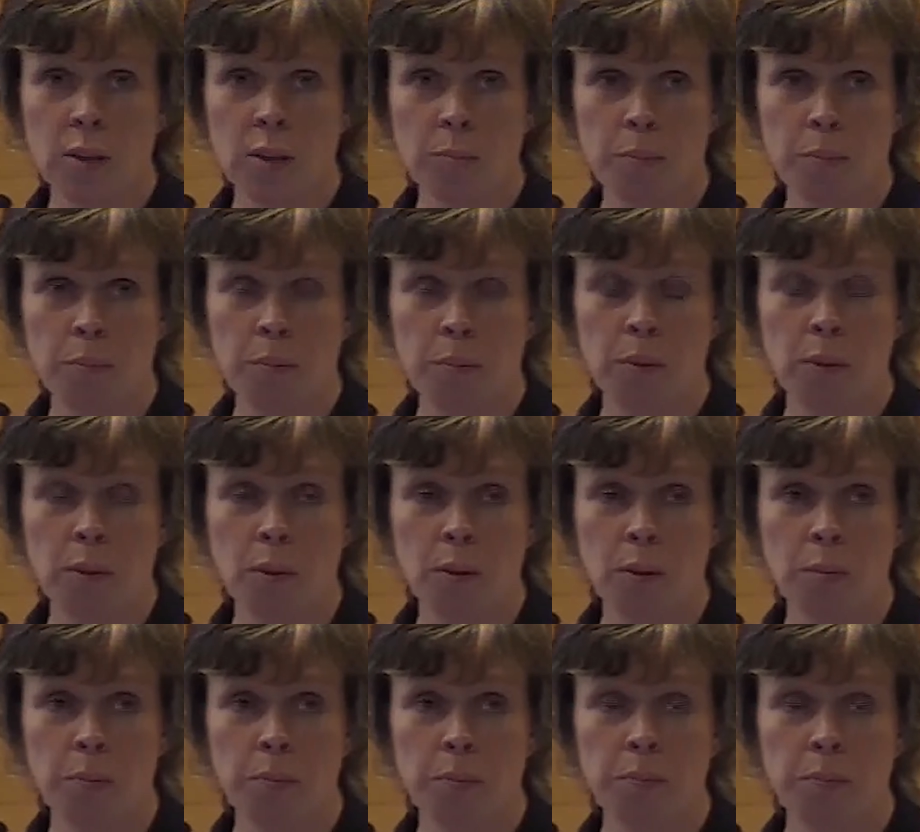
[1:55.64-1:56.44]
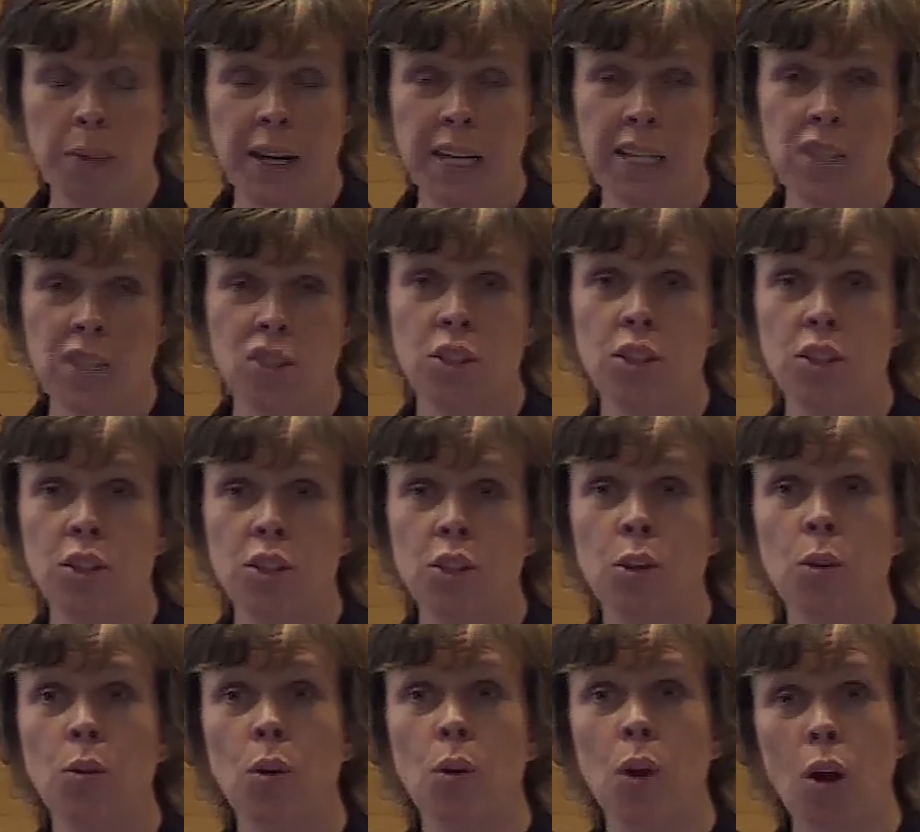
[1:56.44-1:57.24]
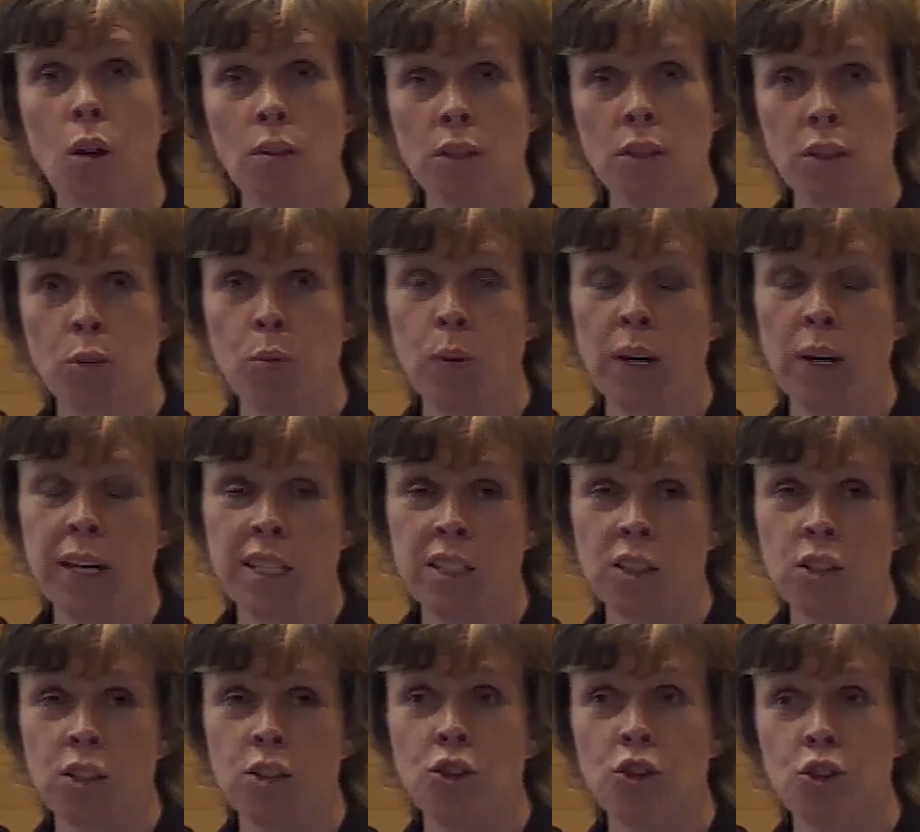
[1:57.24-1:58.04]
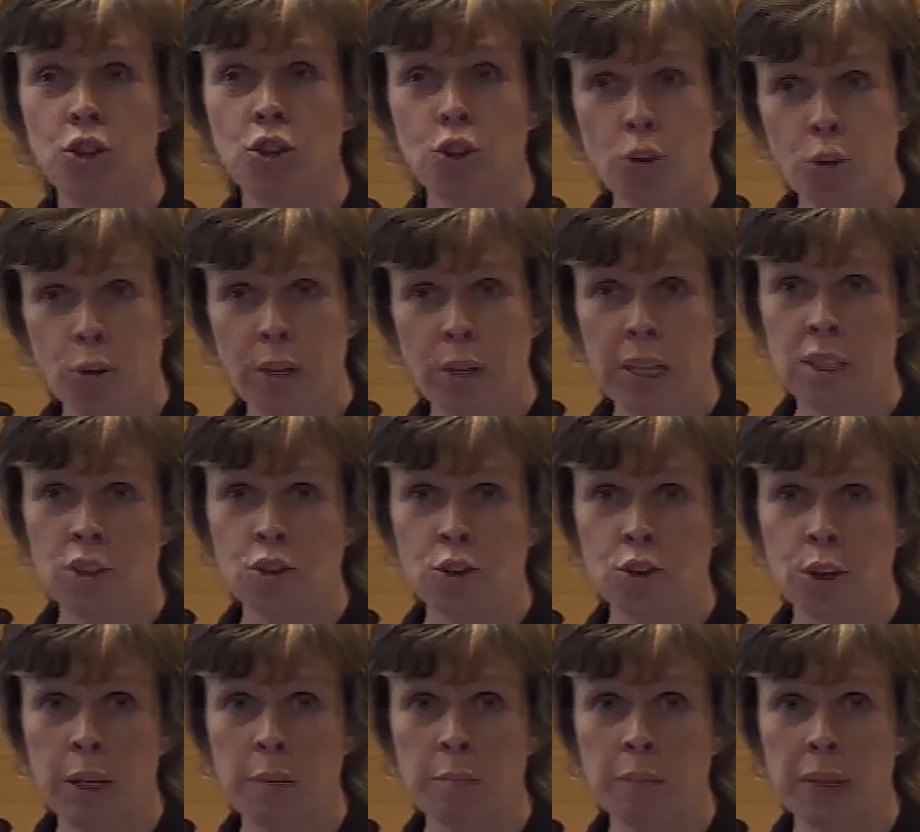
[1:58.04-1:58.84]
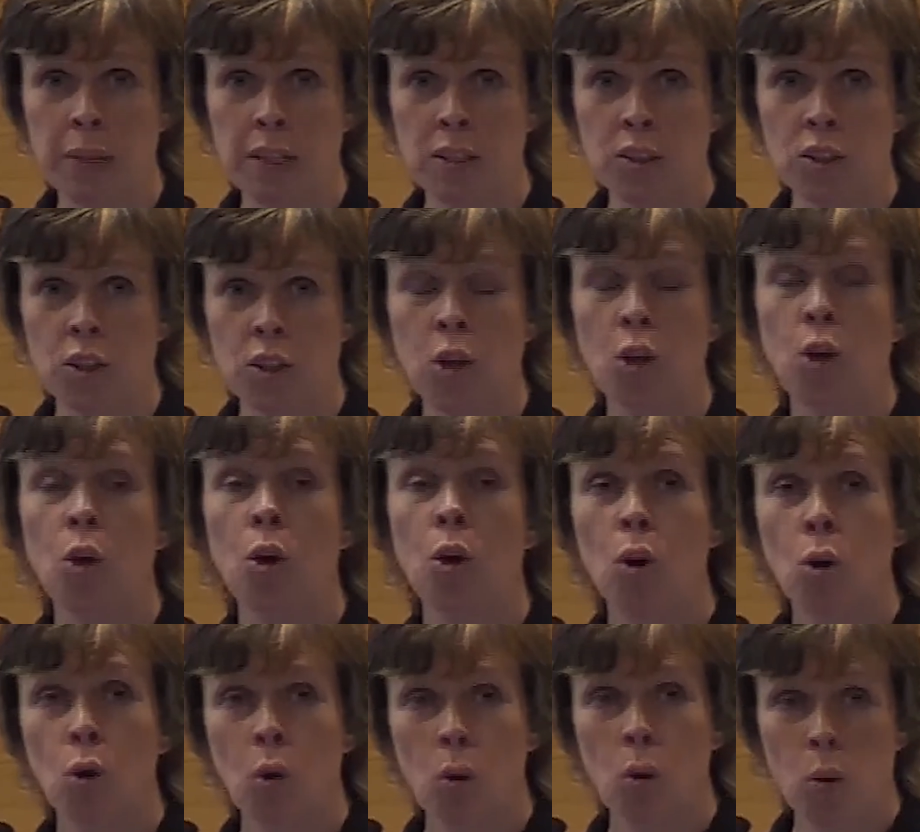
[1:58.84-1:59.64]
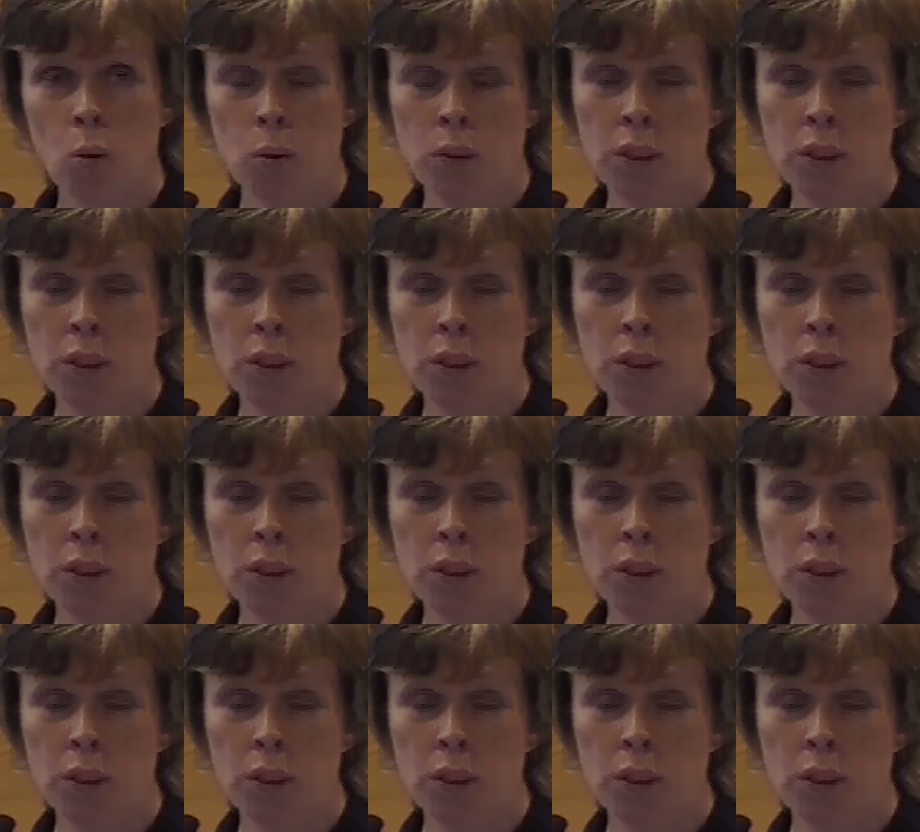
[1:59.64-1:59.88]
and new intervention and support strategies are emerging. We're learning a